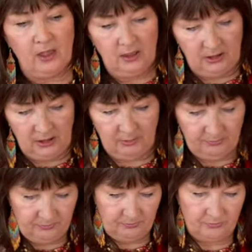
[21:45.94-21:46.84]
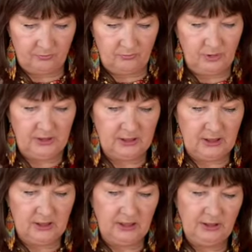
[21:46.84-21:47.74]
But it's a
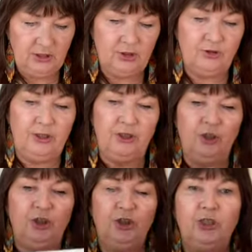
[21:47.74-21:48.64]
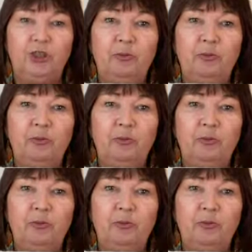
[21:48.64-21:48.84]
nice stretched jersey,